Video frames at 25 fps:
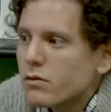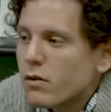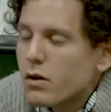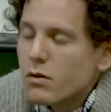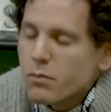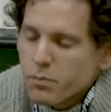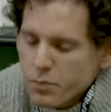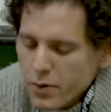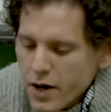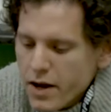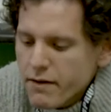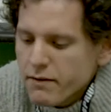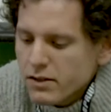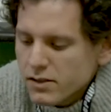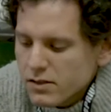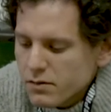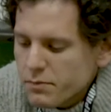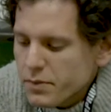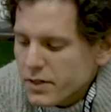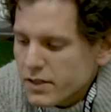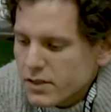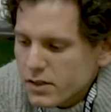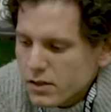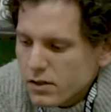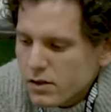well, privacy in
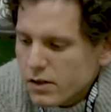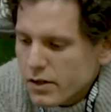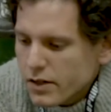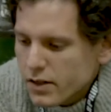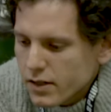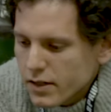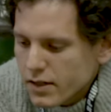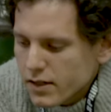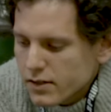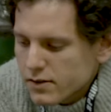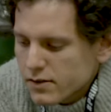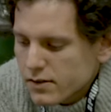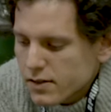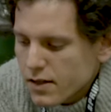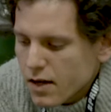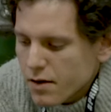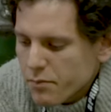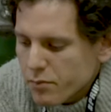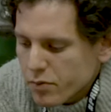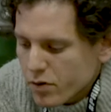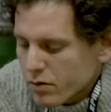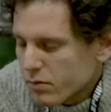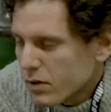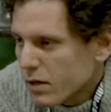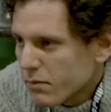particular is
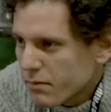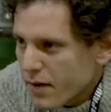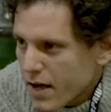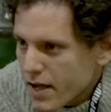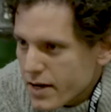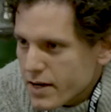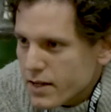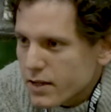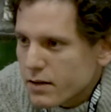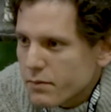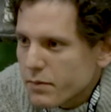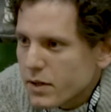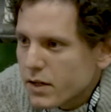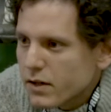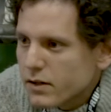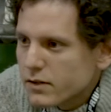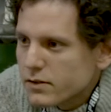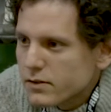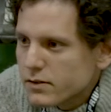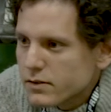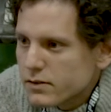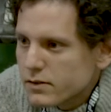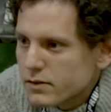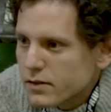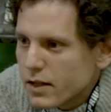problematic
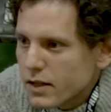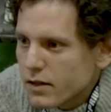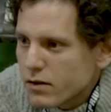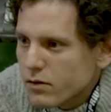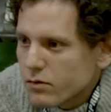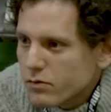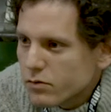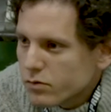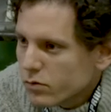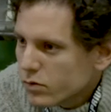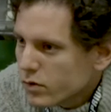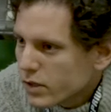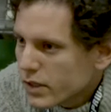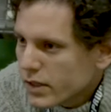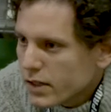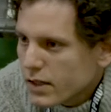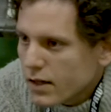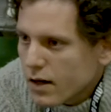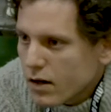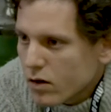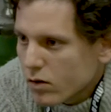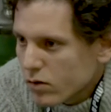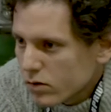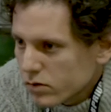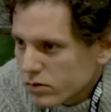because they don't fully
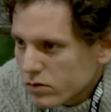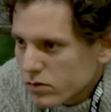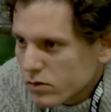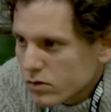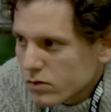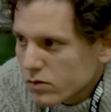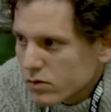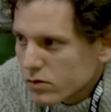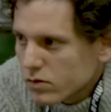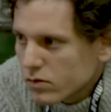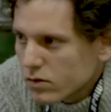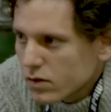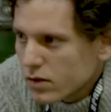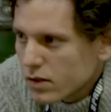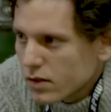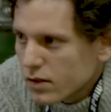also